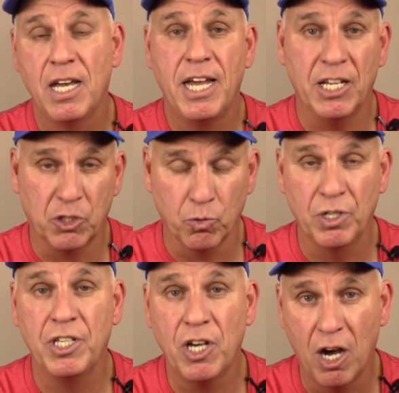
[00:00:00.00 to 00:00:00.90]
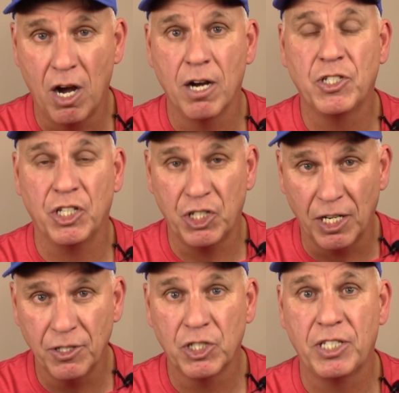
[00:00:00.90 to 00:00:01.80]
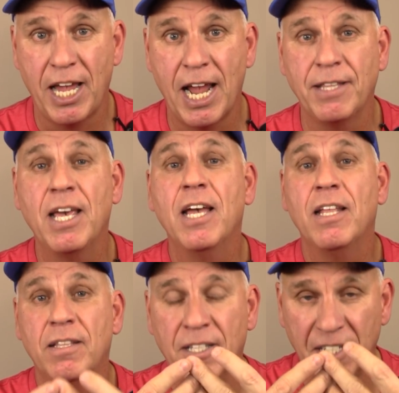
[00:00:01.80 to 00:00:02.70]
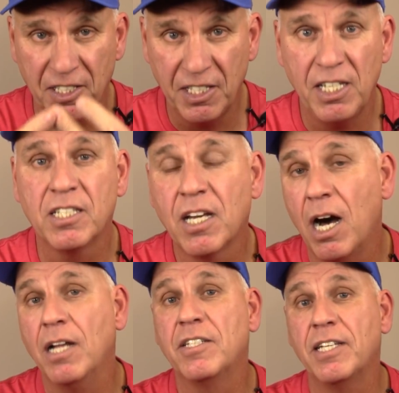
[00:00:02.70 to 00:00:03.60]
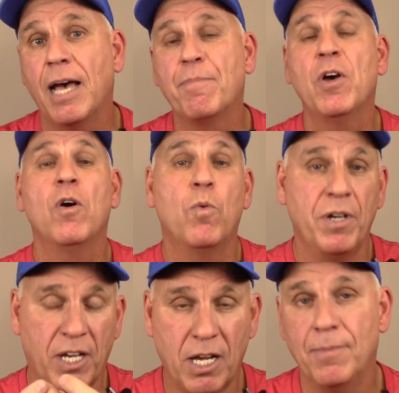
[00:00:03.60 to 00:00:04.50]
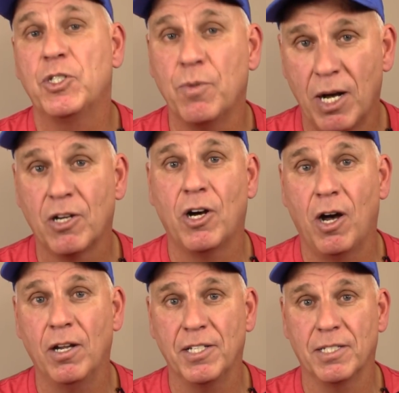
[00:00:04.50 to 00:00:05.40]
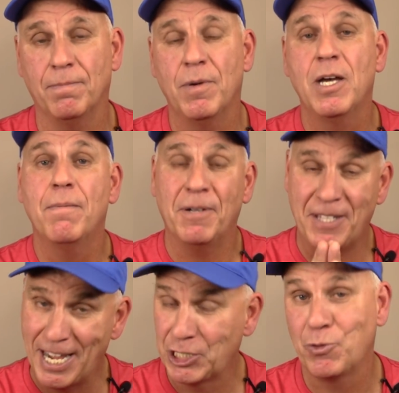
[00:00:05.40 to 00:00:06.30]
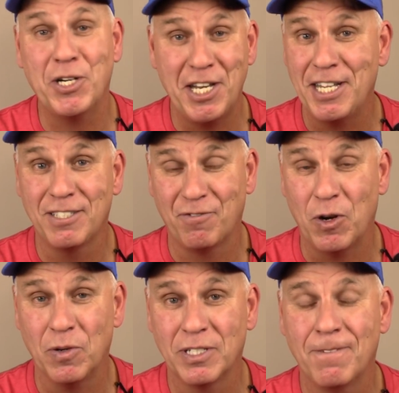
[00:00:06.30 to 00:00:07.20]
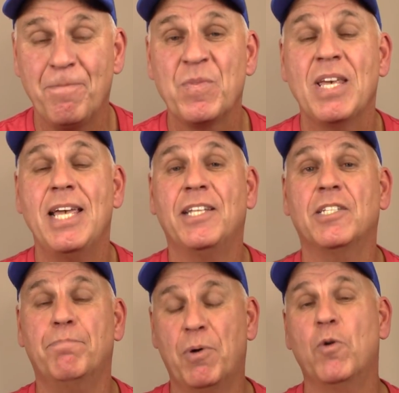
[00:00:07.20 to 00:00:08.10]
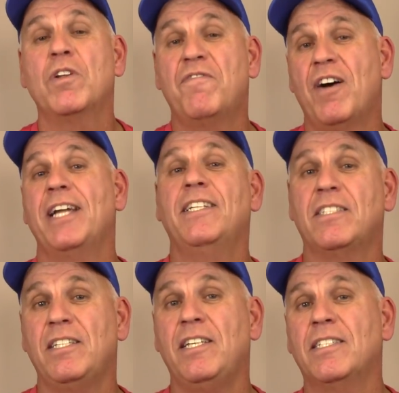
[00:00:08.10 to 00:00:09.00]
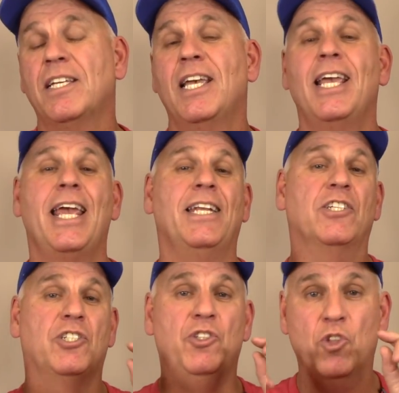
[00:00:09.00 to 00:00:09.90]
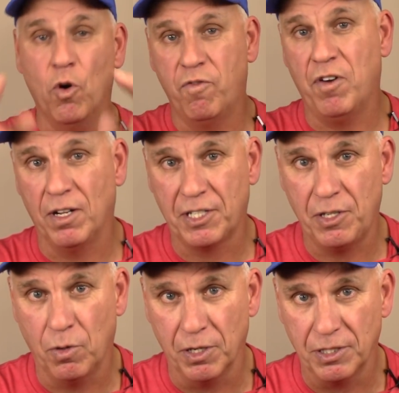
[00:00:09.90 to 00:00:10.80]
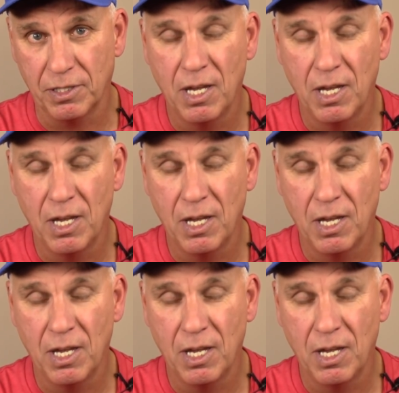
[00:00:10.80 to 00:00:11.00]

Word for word: it's really hard to understand the disease concept when it comes to alcoholism. But that's what it is, folks. It's a bona fide disease and it's no fault of yours.